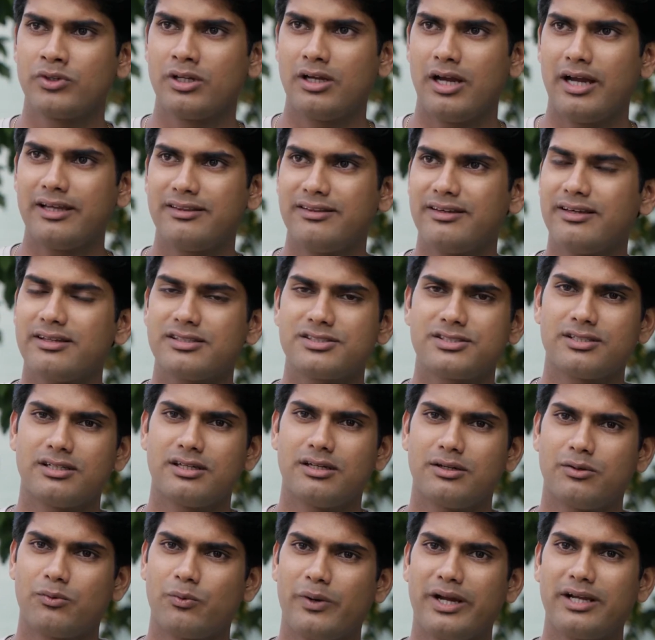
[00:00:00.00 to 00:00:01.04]
I think it's
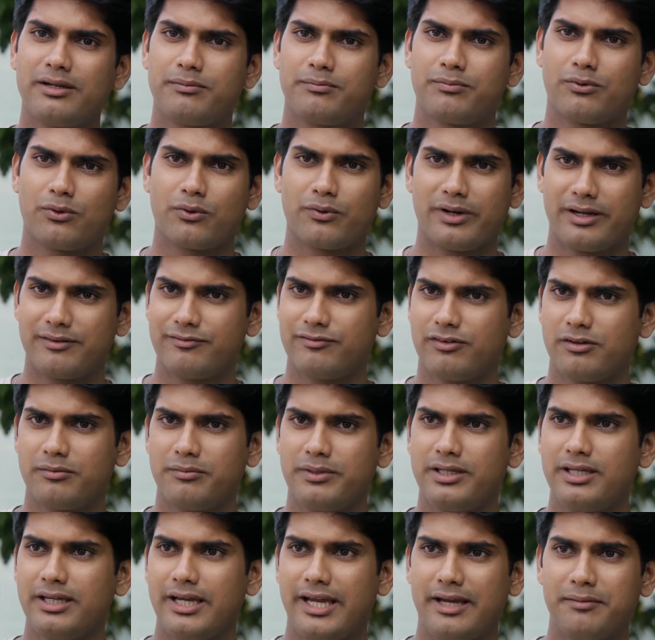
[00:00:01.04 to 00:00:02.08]
a right program for
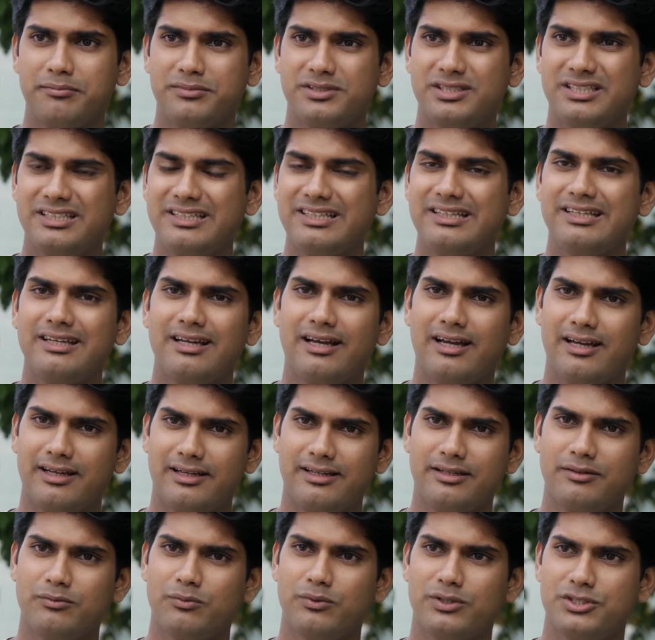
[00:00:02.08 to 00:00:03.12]
me,
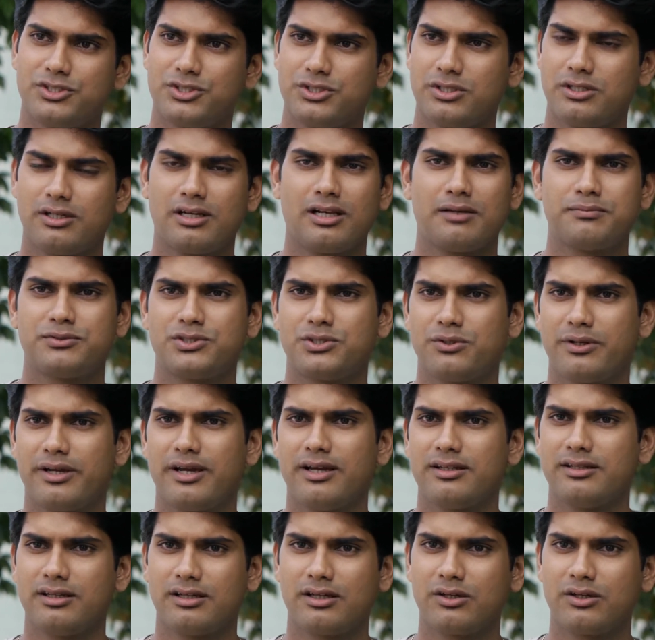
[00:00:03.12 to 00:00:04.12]
MDEI, which clubs together